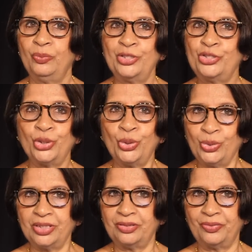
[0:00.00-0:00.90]
were
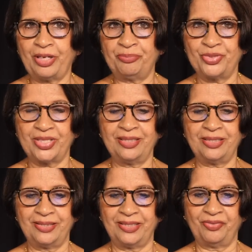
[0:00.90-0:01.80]
token
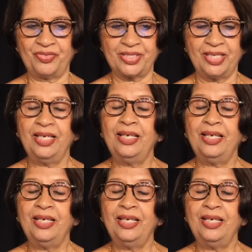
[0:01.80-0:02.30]
representatives.